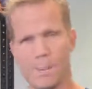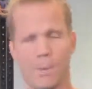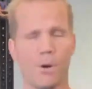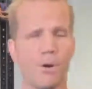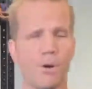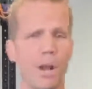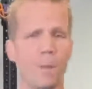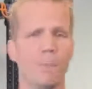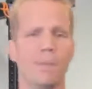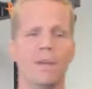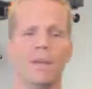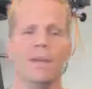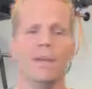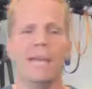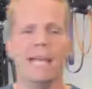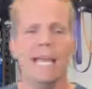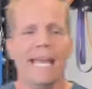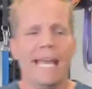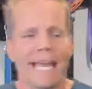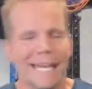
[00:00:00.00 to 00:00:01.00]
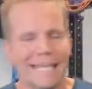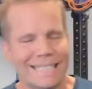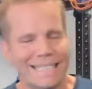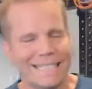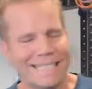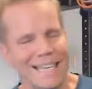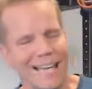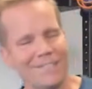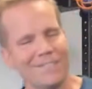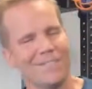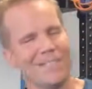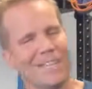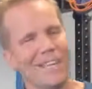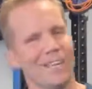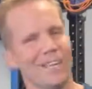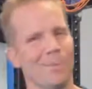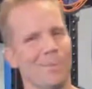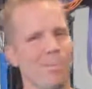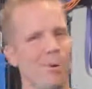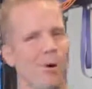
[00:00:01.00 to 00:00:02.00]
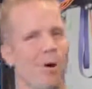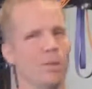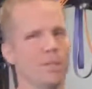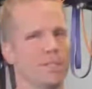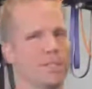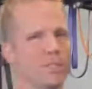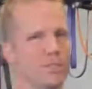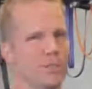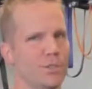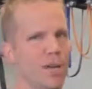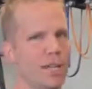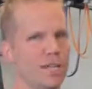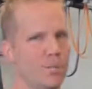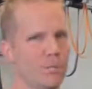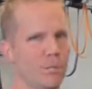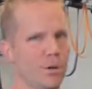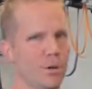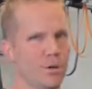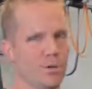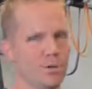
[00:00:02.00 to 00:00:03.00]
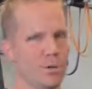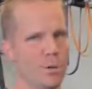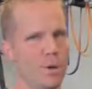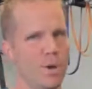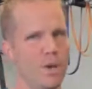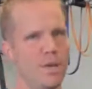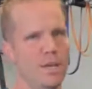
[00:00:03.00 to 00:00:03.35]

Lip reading: program, it's tough to get good pulling strength moves